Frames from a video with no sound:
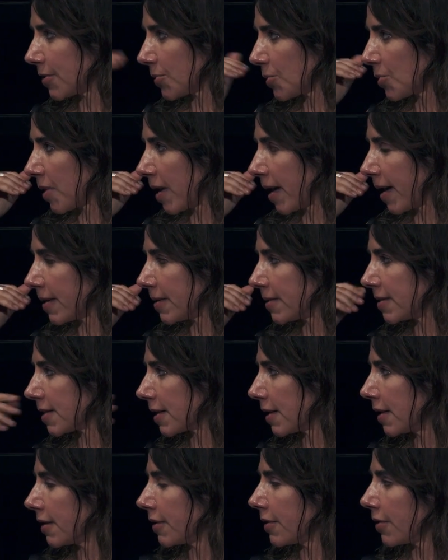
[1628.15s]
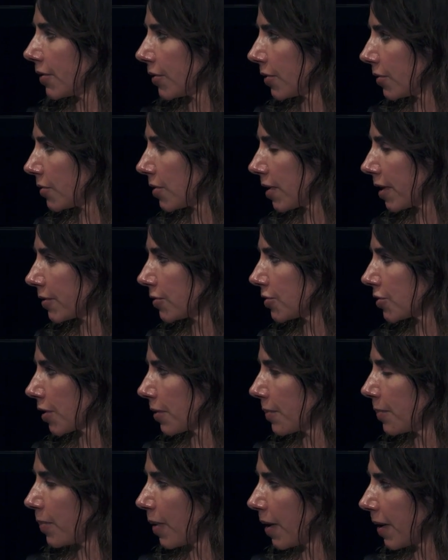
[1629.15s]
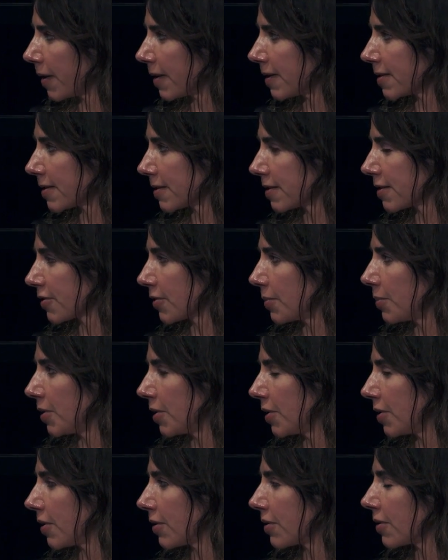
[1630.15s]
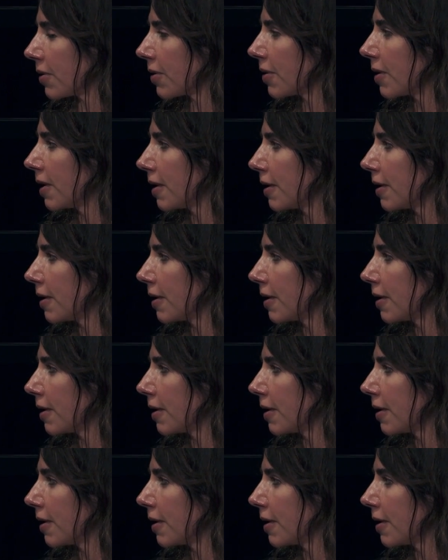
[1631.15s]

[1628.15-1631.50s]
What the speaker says: and you had Dylan and you had Joan Baez and so many other